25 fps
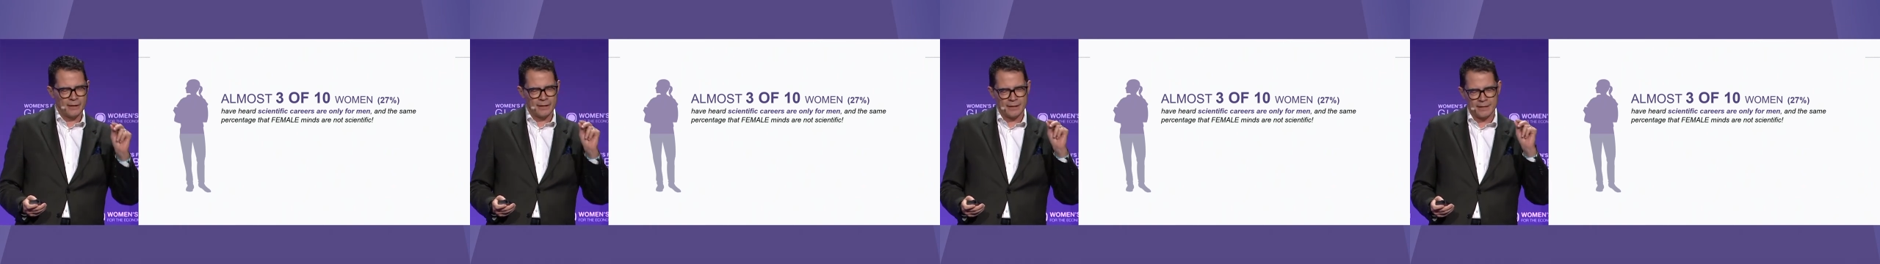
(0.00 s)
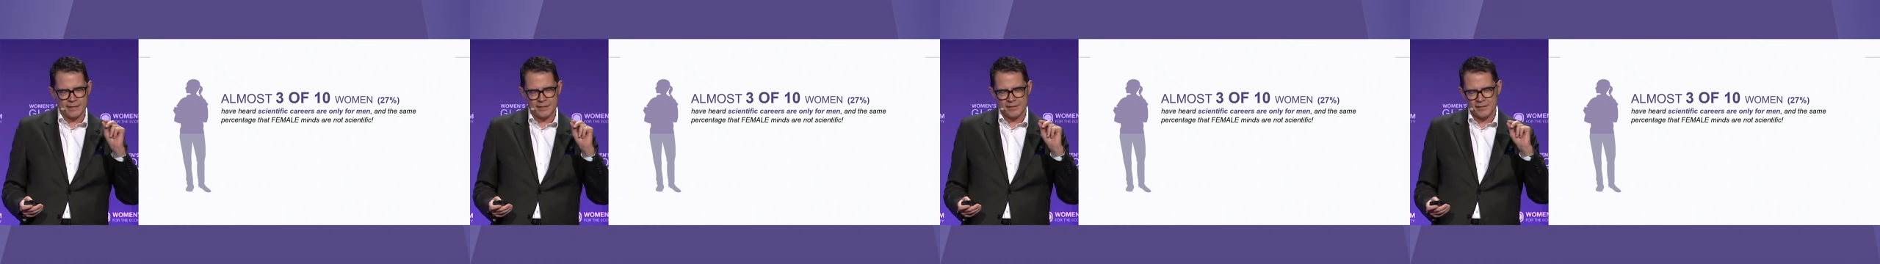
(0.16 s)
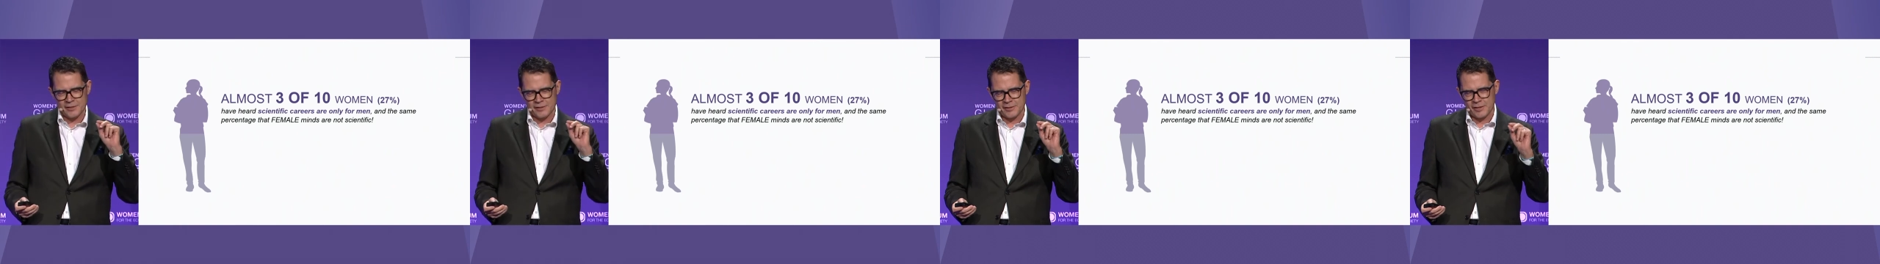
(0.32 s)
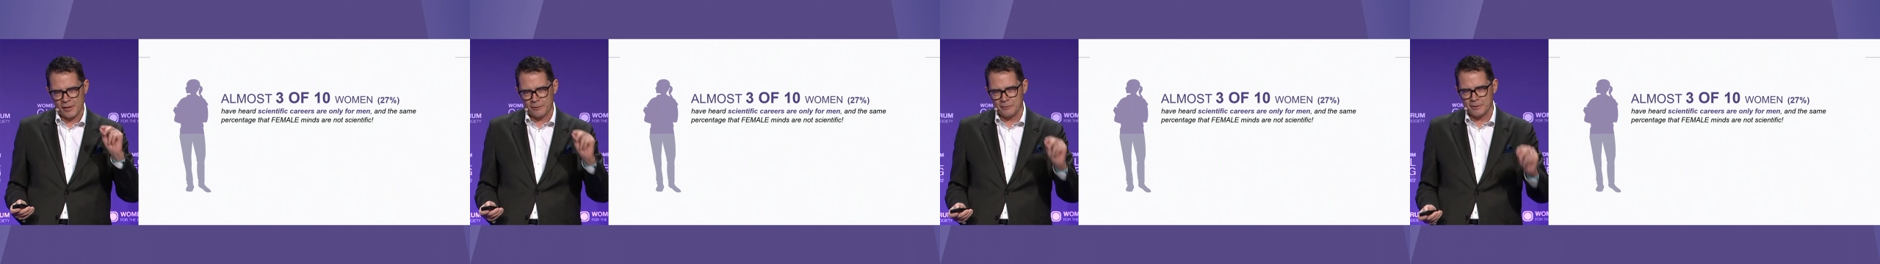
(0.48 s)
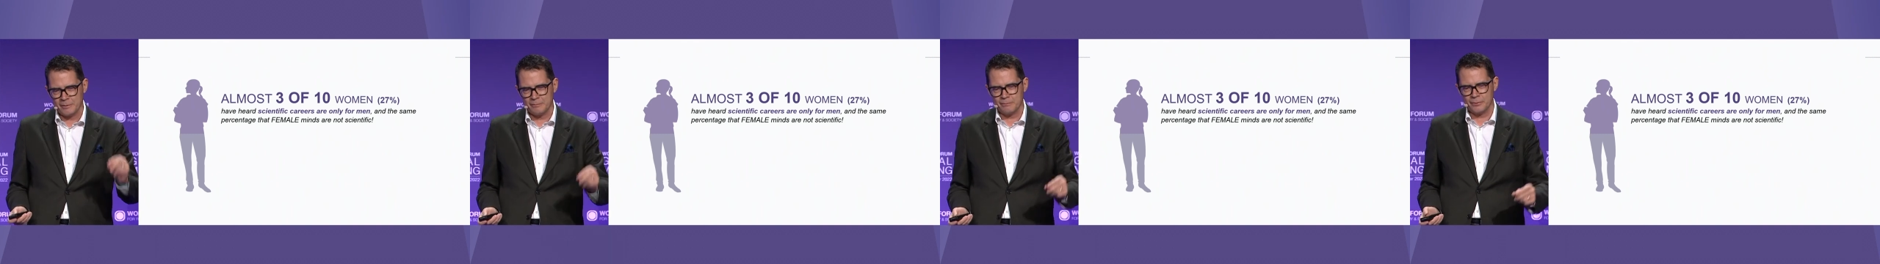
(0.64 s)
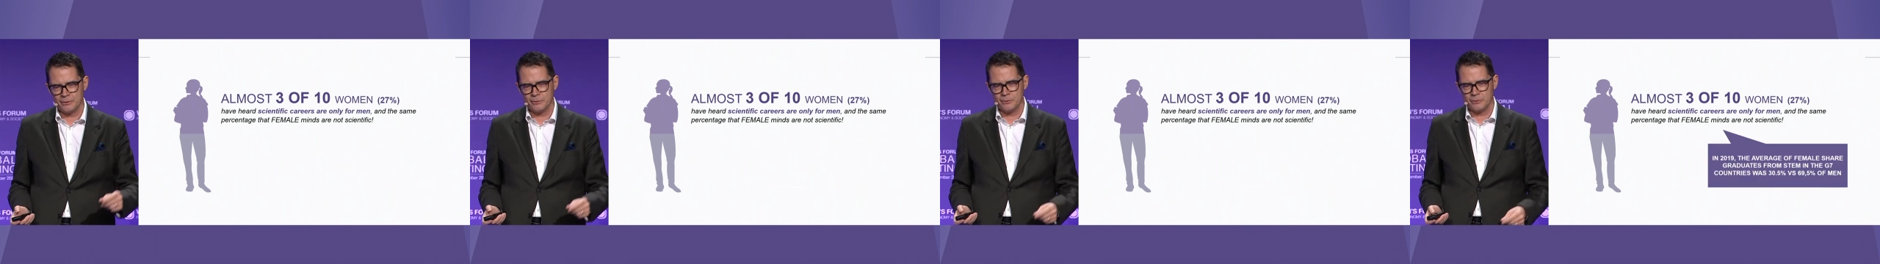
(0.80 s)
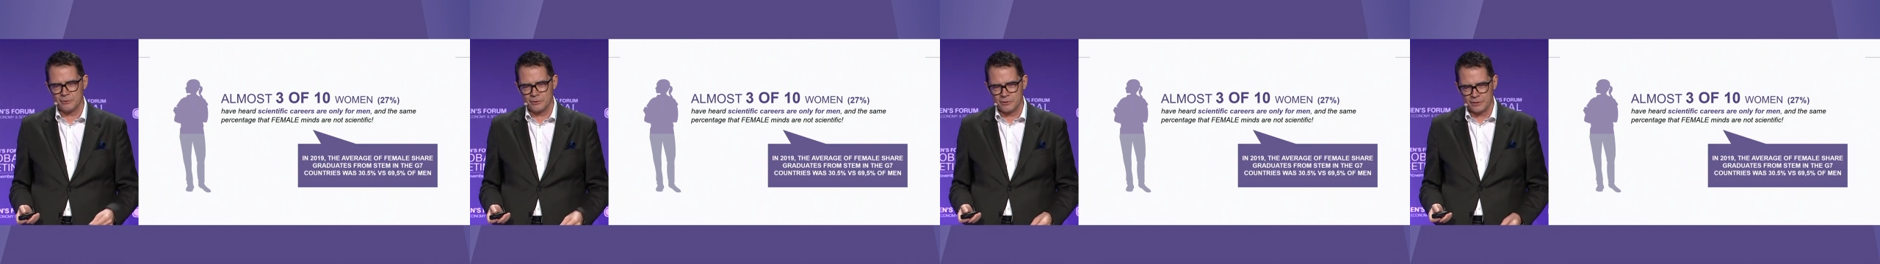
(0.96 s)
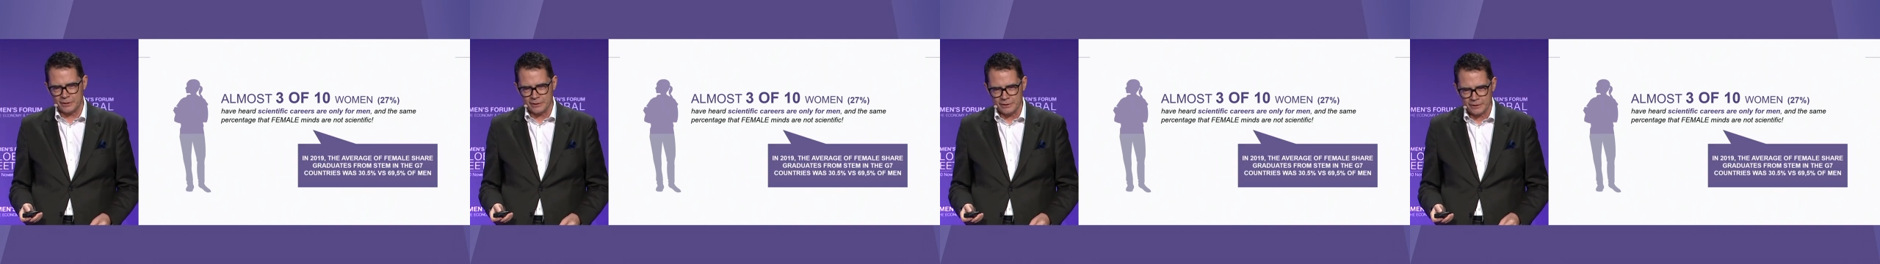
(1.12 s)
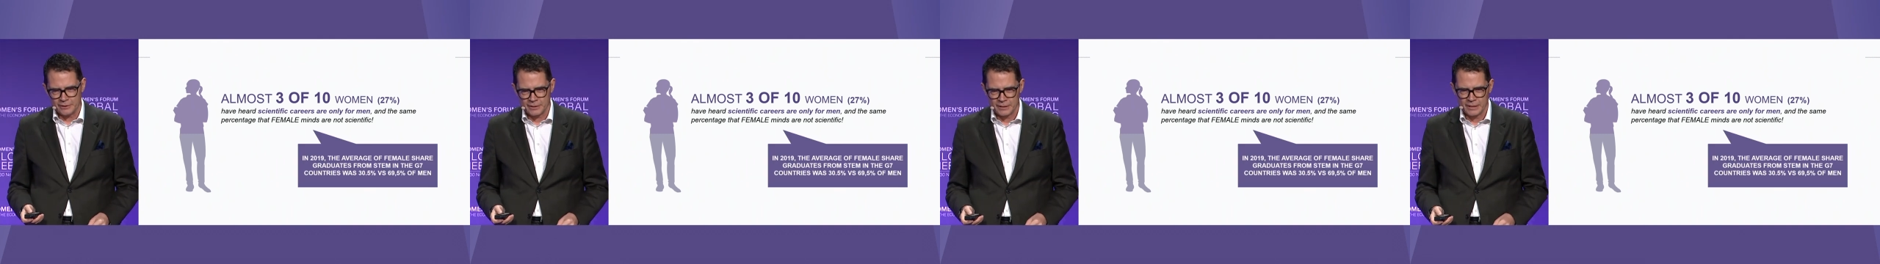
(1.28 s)
is so
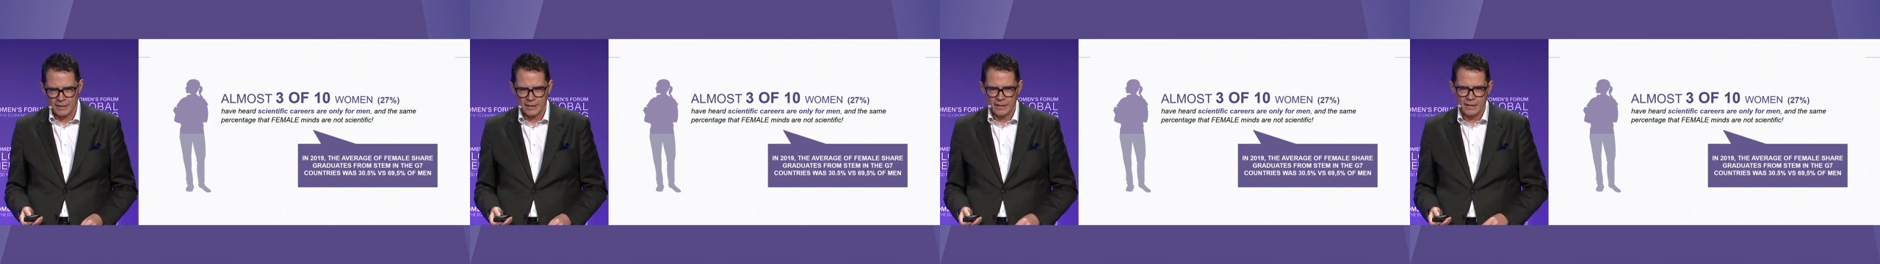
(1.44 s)
important.